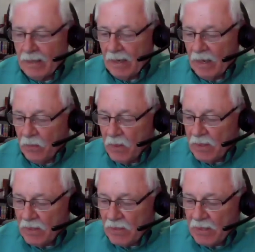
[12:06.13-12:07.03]
And one
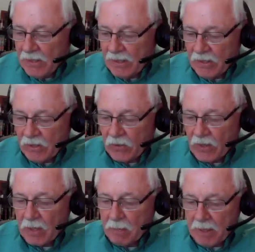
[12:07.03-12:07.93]
of the things that
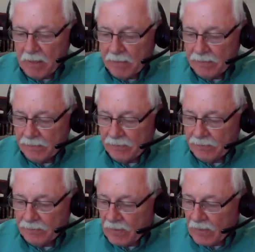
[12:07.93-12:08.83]
struck me
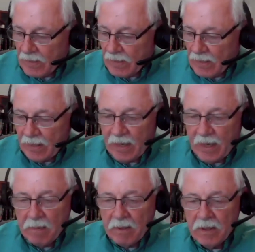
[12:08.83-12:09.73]

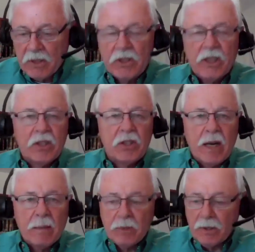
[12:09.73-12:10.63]
came in the sixth
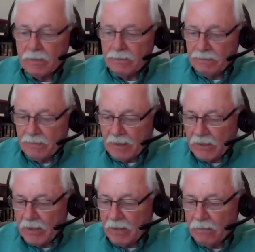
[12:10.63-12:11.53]
chapter.
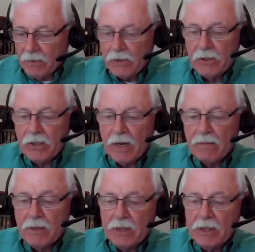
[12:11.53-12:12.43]
It's in the verses
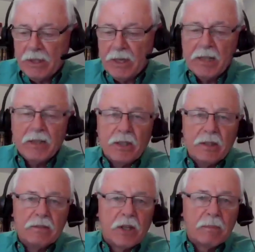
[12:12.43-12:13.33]
seventeen and eighteen
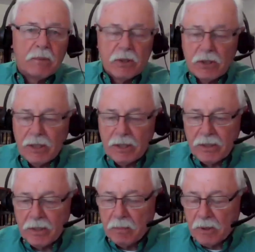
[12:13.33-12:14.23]
of chapter six
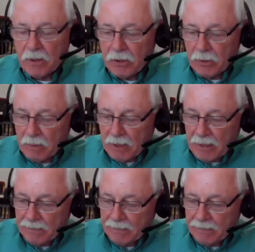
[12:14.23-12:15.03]
in the Book of Jubilee.